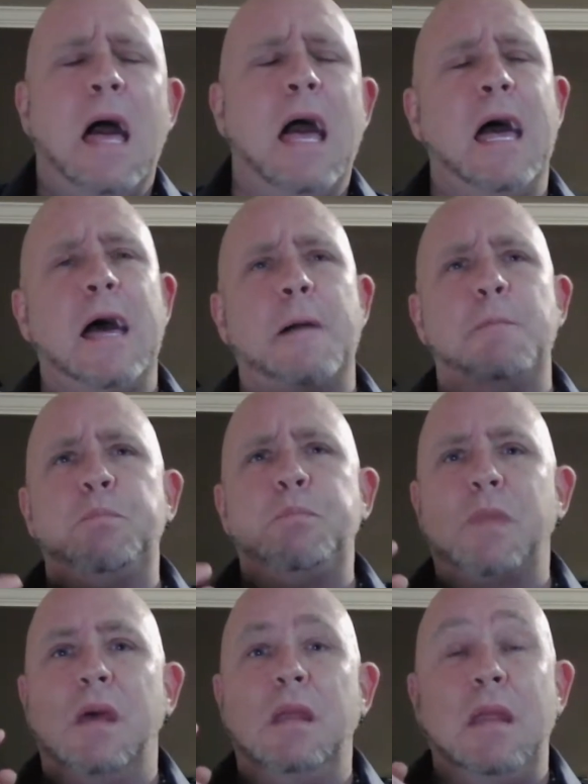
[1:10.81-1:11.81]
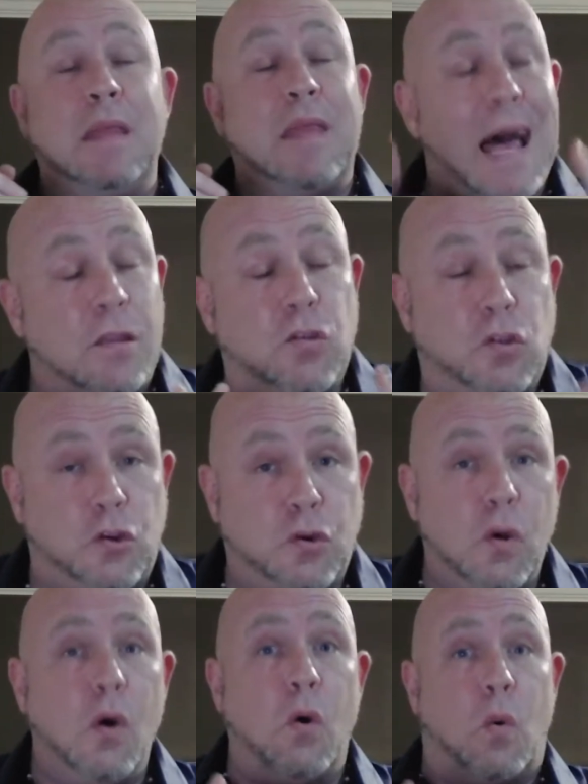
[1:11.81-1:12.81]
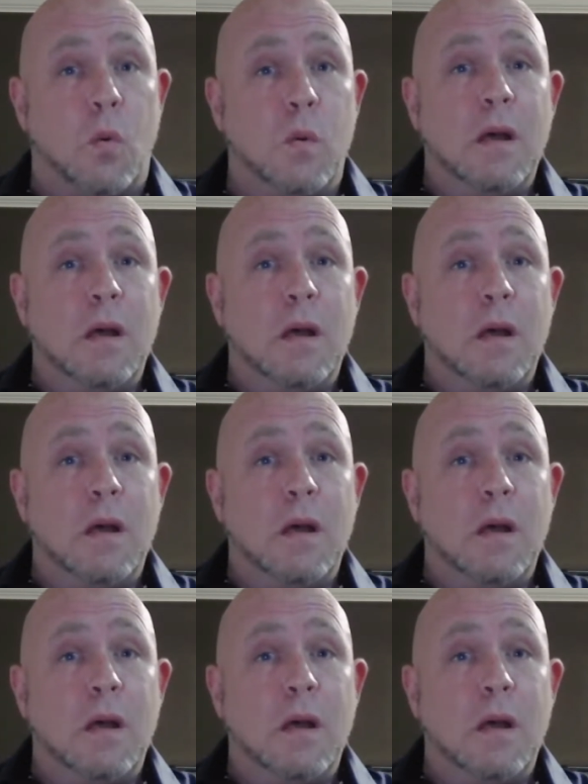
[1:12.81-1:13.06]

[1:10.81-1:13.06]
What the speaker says: And that's true.